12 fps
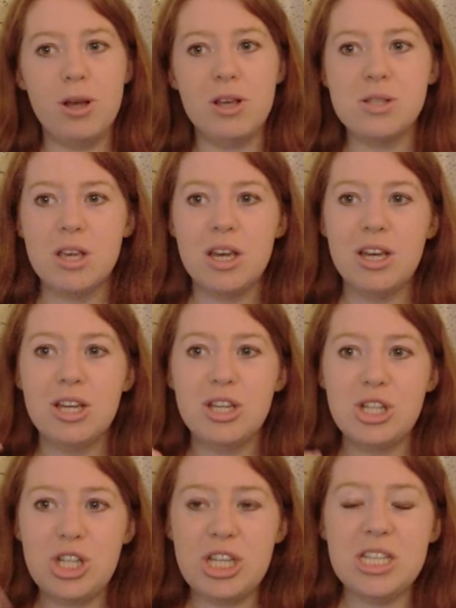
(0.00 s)
because
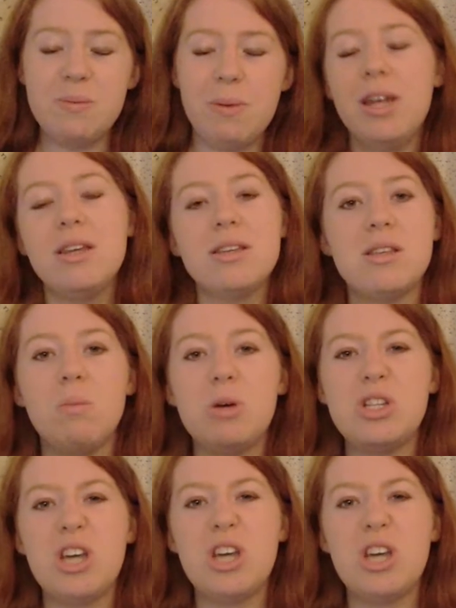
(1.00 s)
she is spending so much